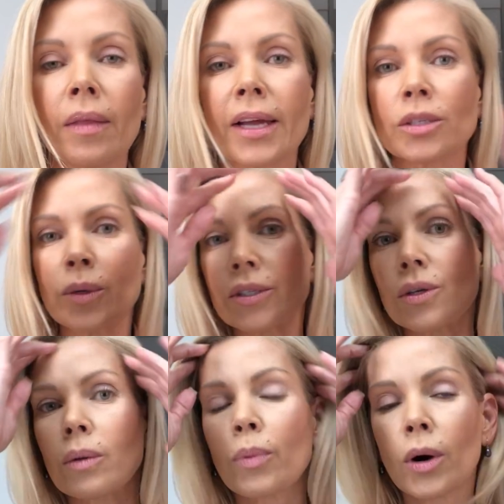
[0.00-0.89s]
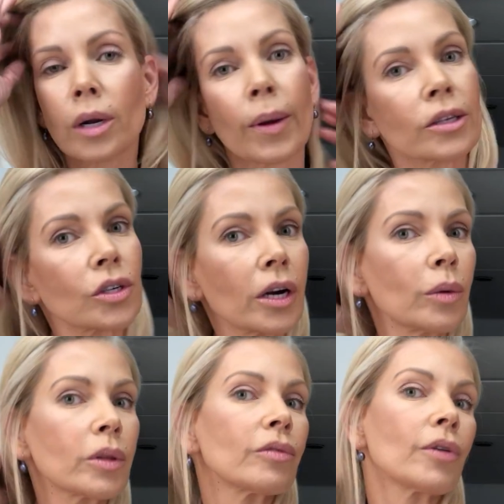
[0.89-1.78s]
That's what's so important about
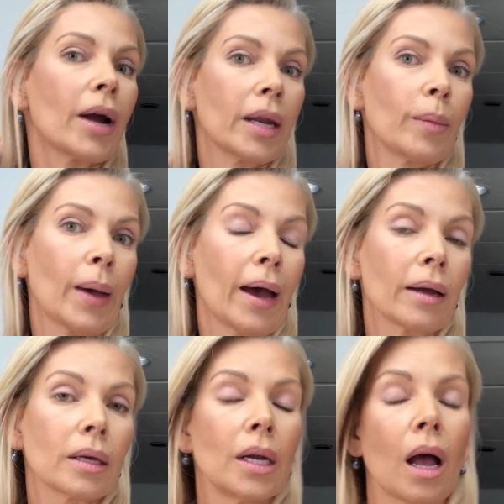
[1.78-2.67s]
starting with a variety pack.